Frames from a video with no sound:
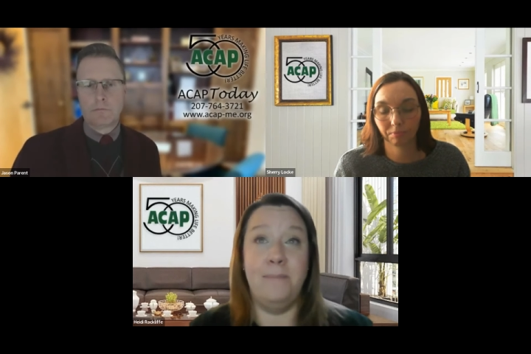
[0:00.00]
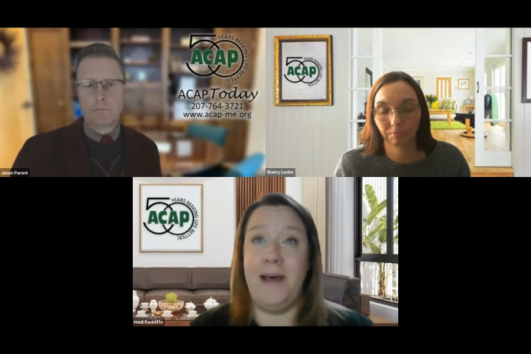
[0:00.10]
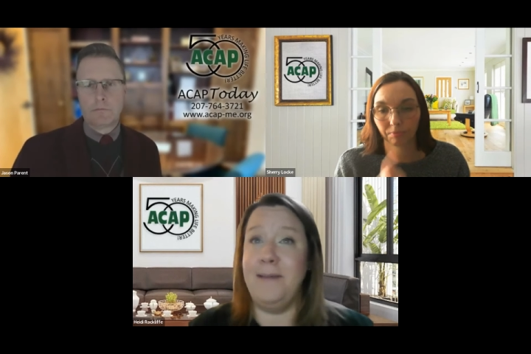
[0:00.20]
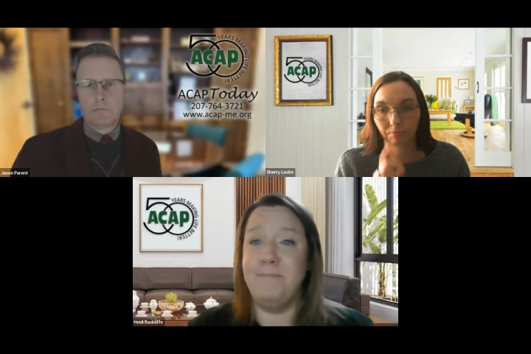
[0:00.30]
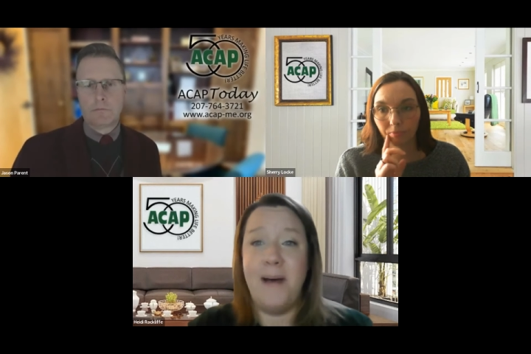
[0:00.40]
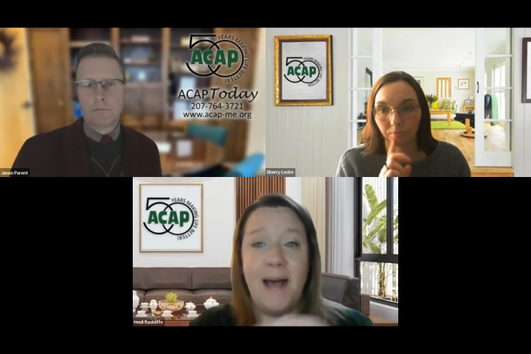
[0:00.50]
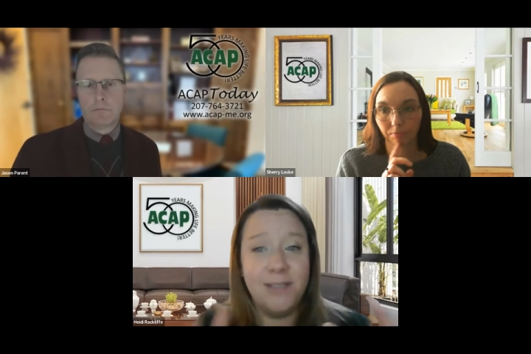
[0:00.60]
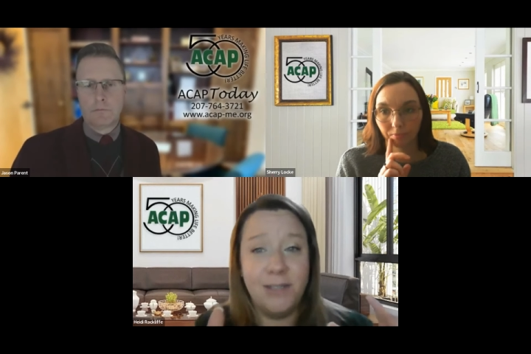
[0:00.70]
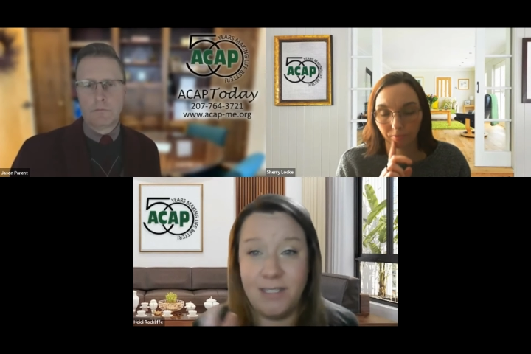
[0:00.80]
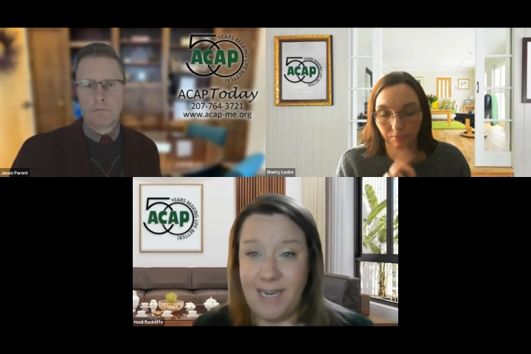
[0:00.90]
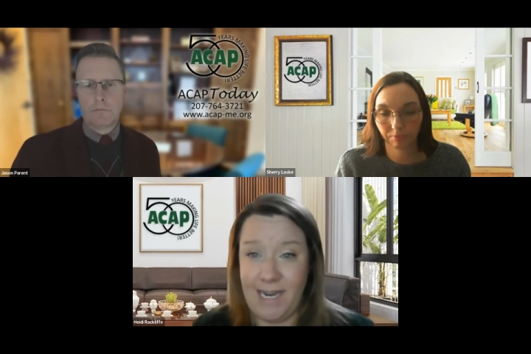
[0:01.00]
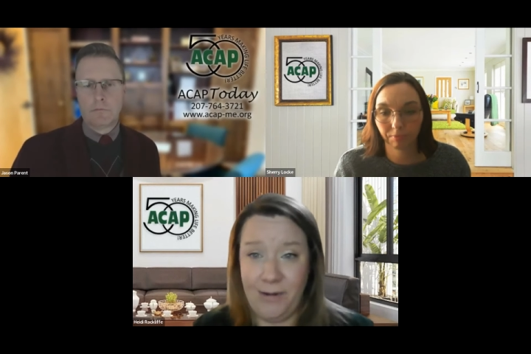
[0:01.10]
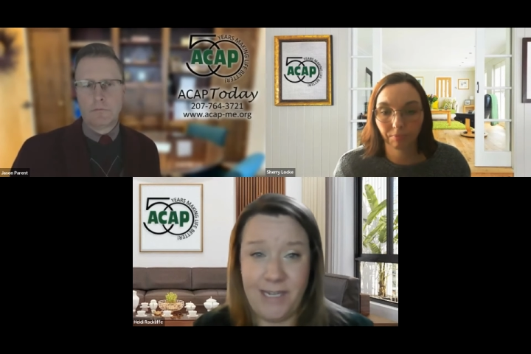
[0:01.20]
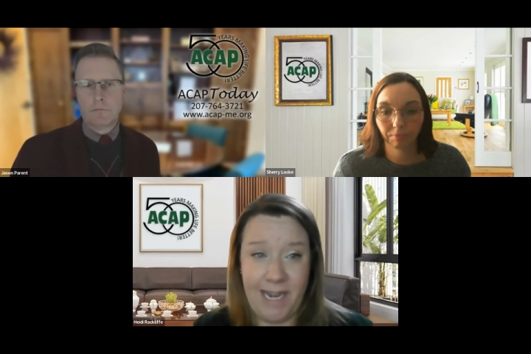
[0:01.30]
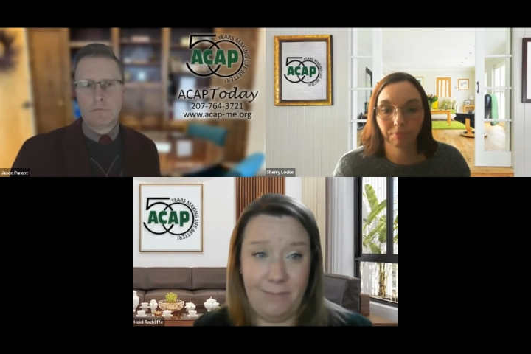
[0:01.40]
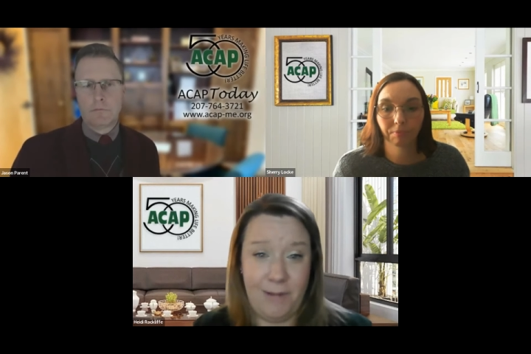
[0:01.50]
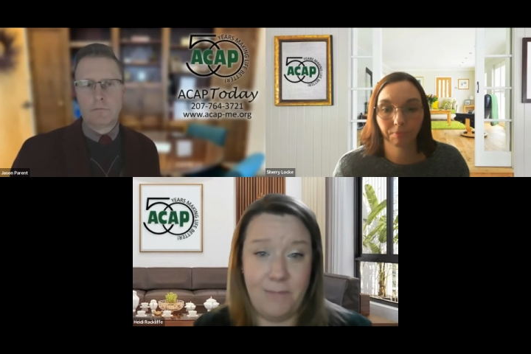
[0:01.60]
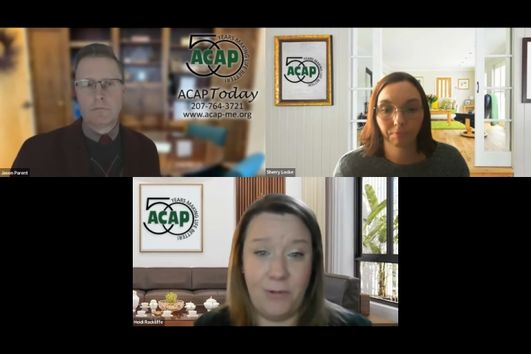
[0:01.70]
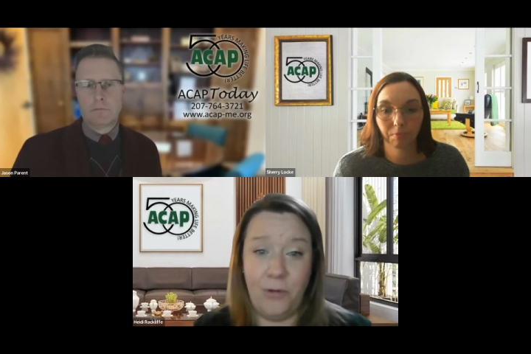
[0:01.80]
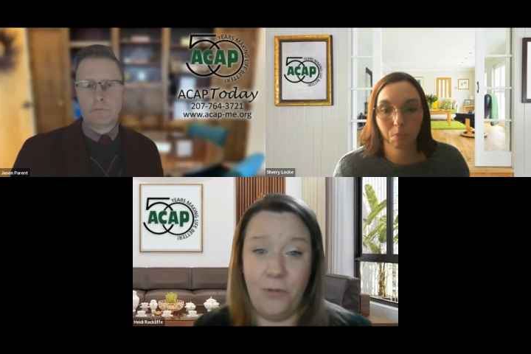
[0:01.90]
Speaker 1: buy puzzles to entertain
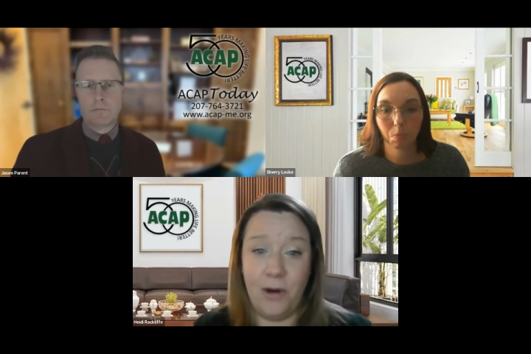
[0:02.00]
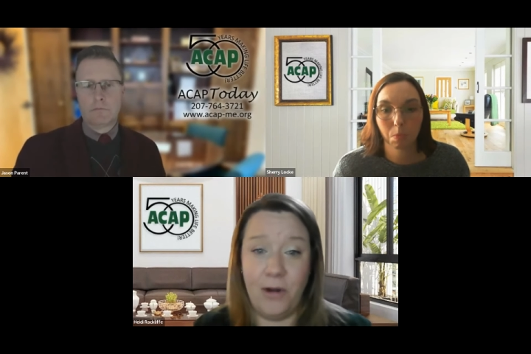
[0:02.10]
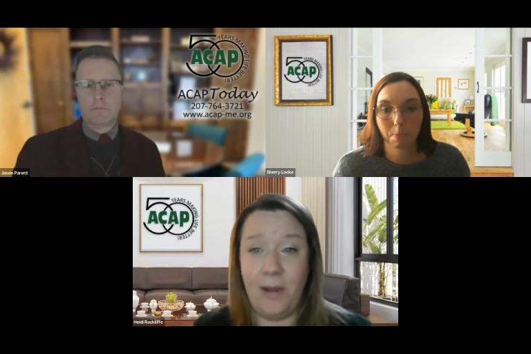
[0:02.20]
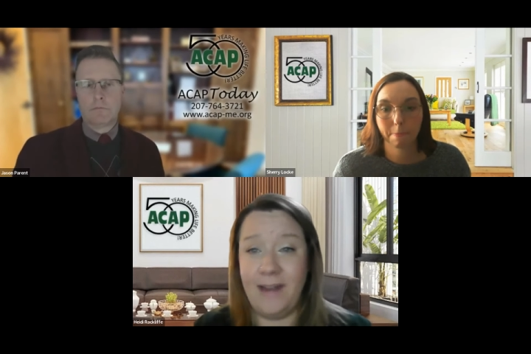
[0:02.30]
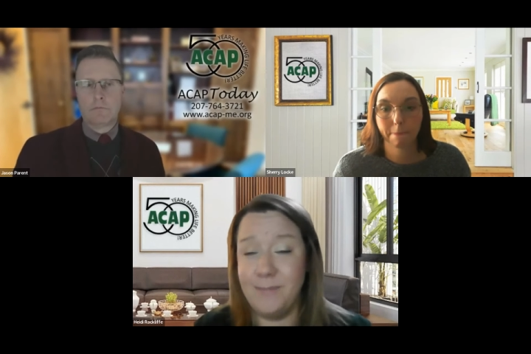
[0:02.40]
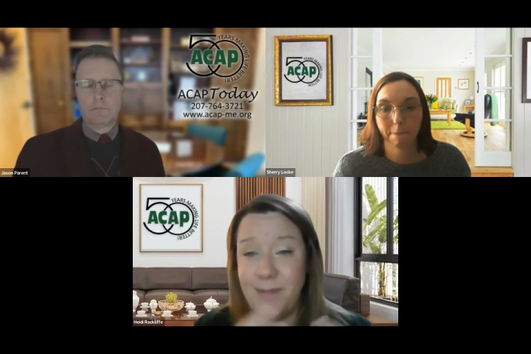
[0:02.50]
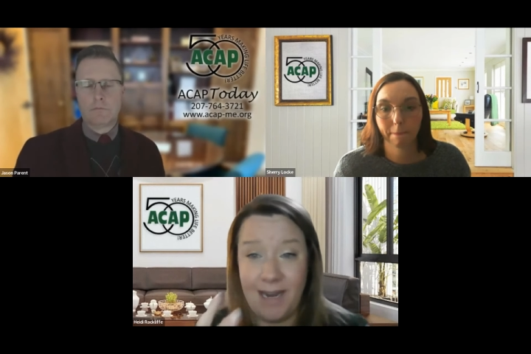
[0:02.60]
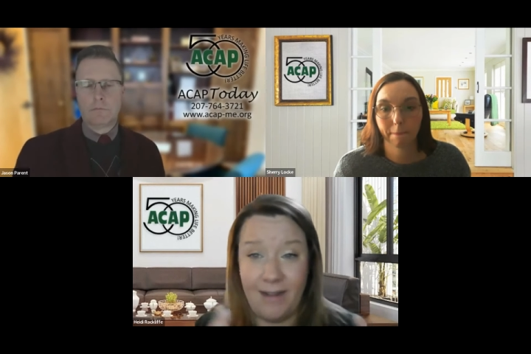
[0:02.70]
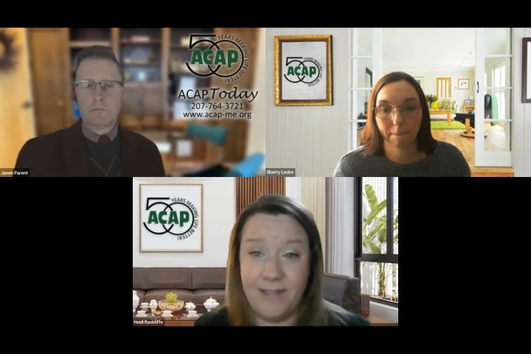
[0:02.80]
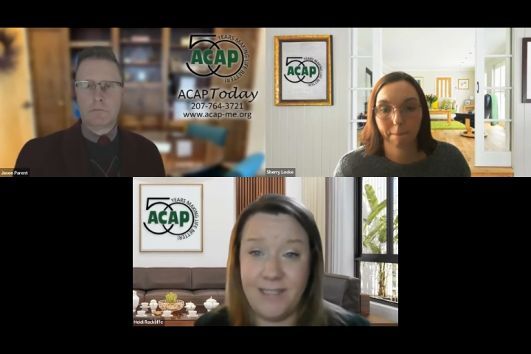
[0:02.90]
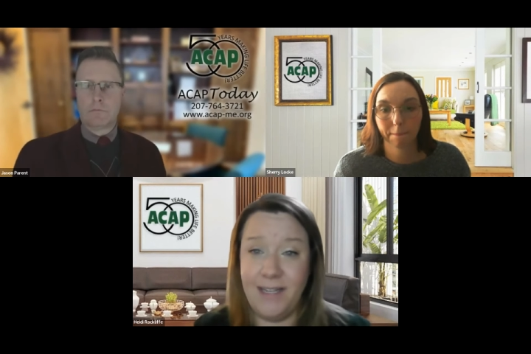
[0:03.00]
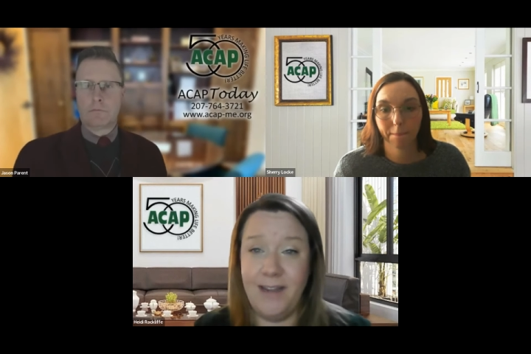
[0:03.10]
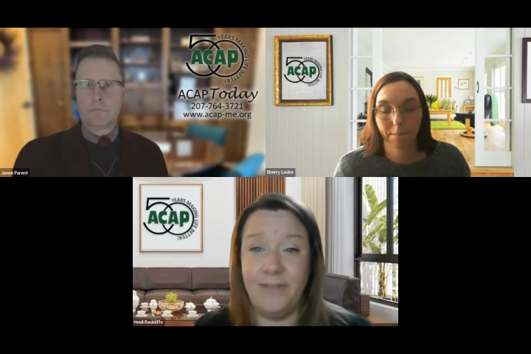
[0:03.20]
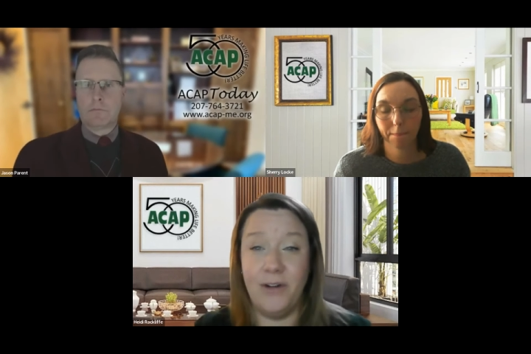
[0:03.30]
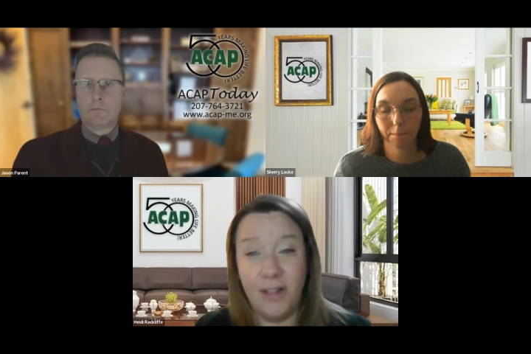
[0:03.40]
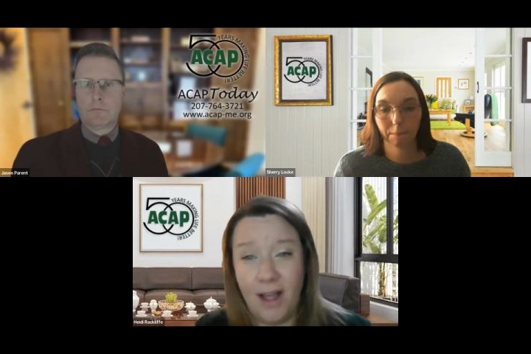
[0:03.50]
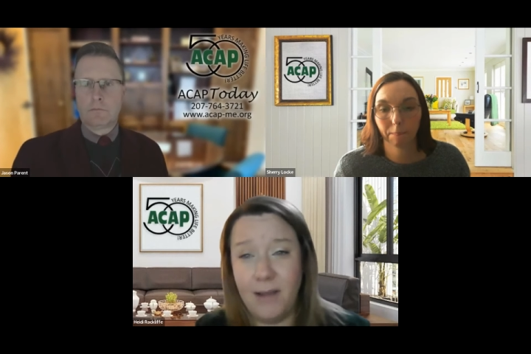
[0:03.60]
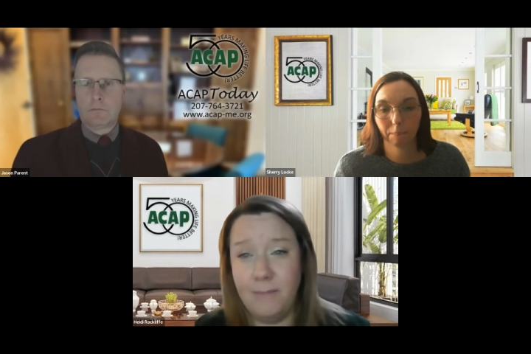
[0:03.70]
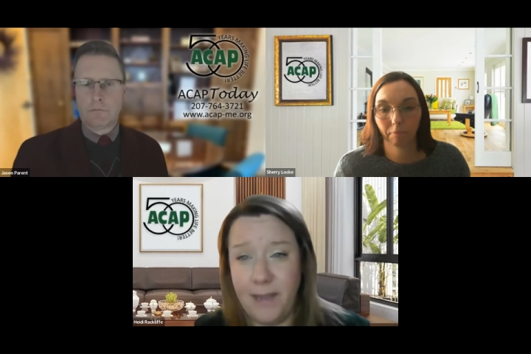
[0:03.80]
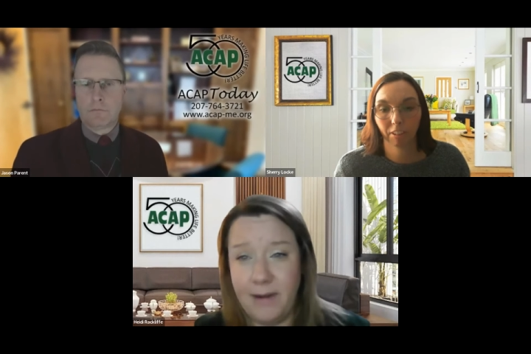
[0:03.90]
people who are going to be in a facility for a
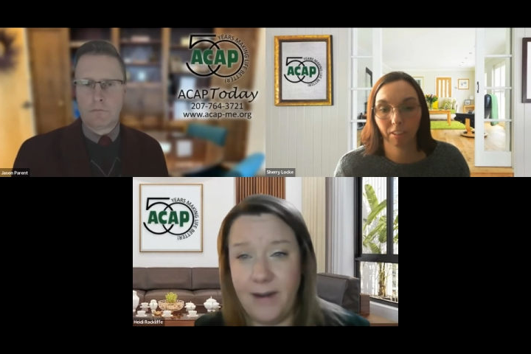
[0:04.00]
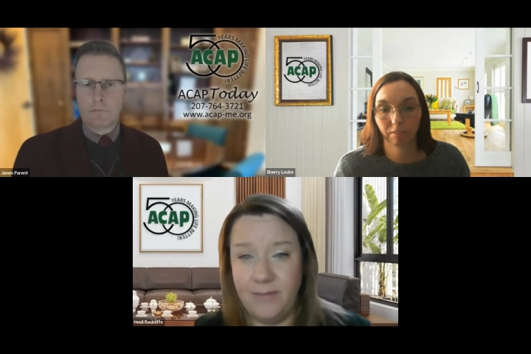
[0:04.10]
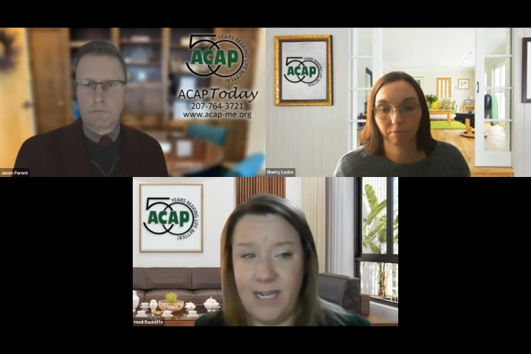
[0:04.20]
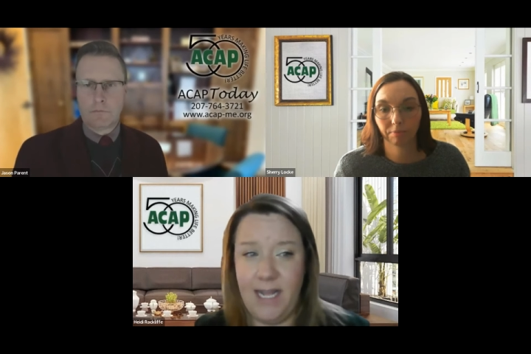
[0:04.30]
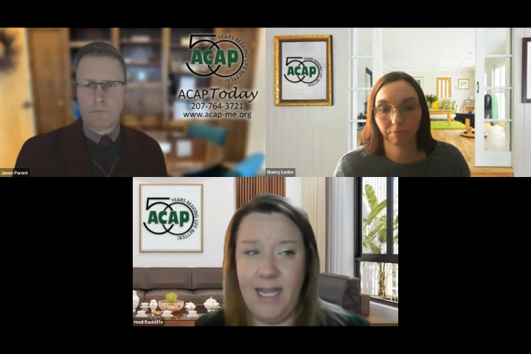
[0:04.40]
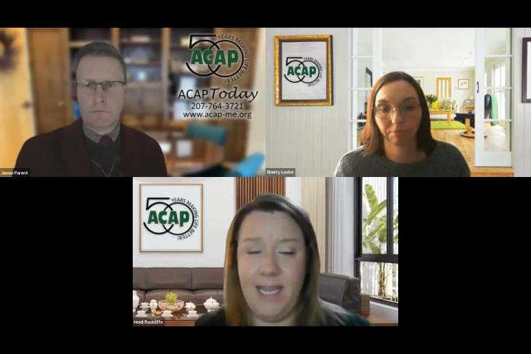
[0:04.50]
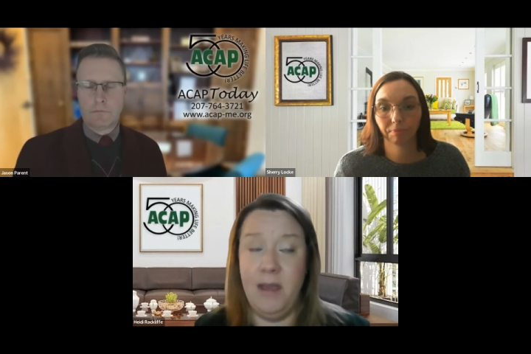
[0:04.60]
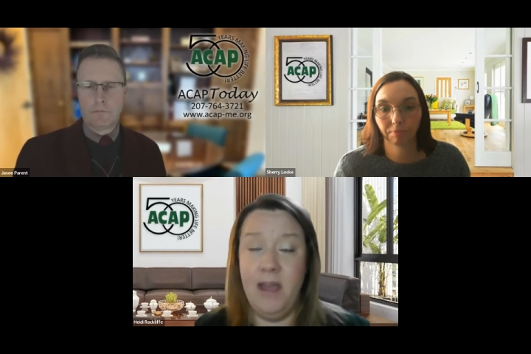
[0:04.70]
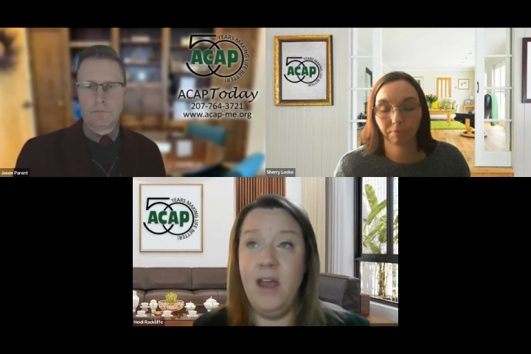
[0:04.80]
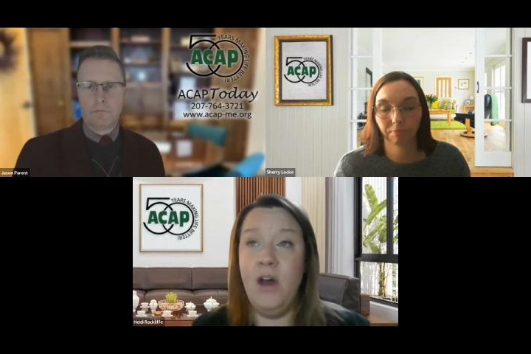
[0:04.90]
long period of time